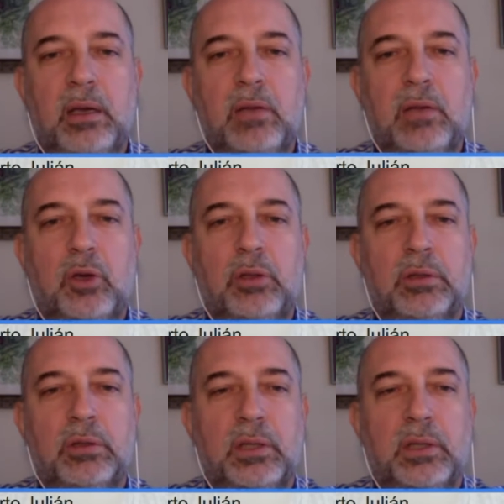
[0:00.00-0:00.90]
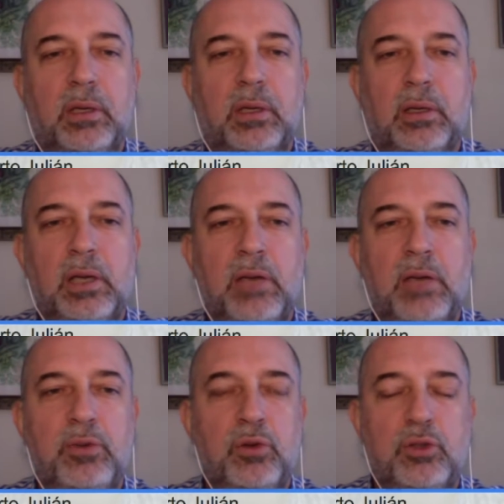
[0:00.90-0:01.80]
told, if
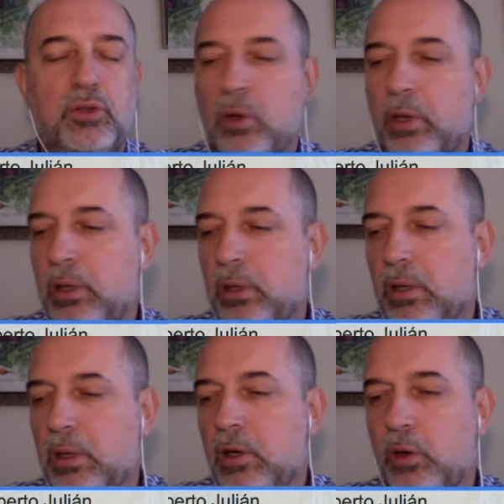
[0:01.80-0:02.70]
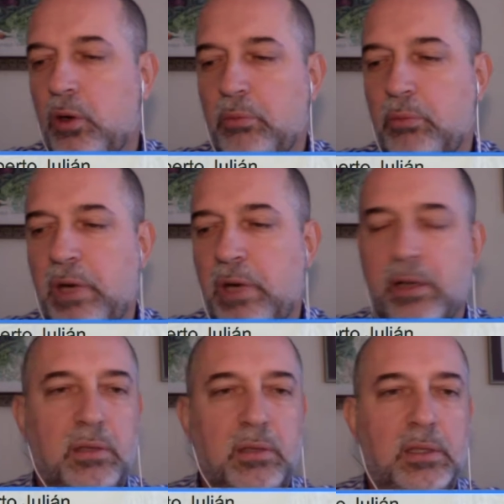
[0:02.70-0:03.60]
you join or you merge
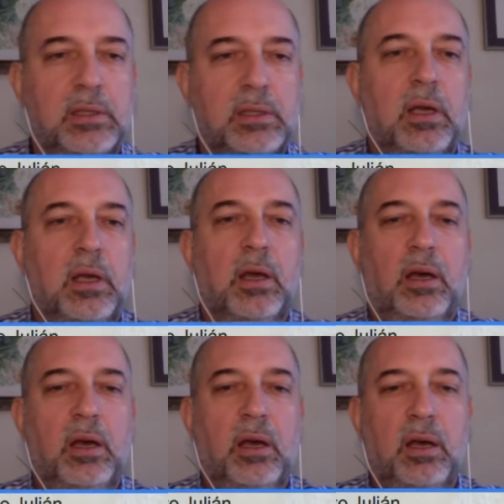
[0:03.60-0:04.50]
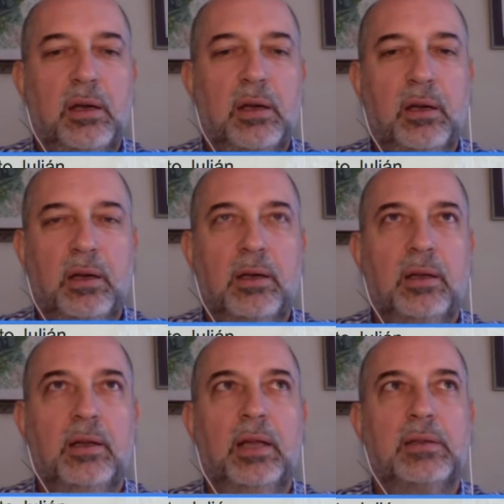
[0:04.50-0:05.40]
this,
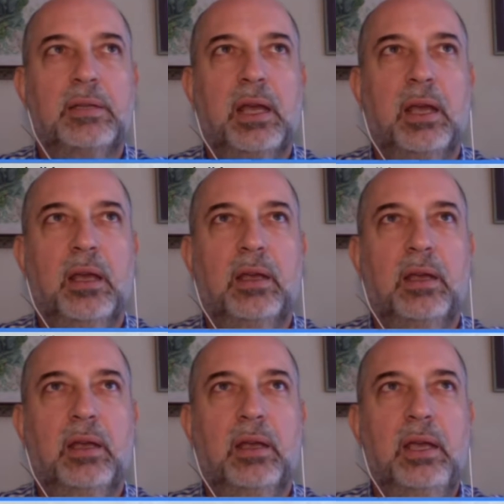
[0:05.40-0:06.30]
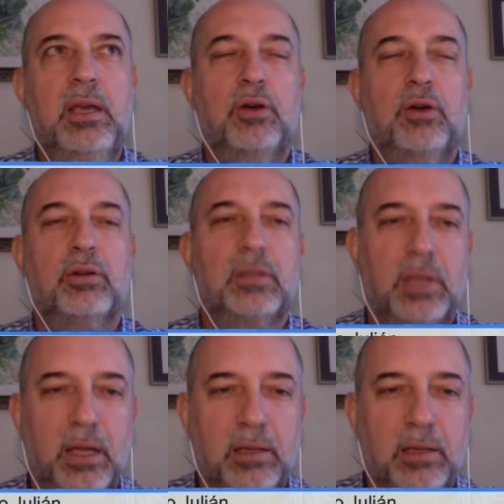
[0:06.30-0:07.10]
let's say, inconstant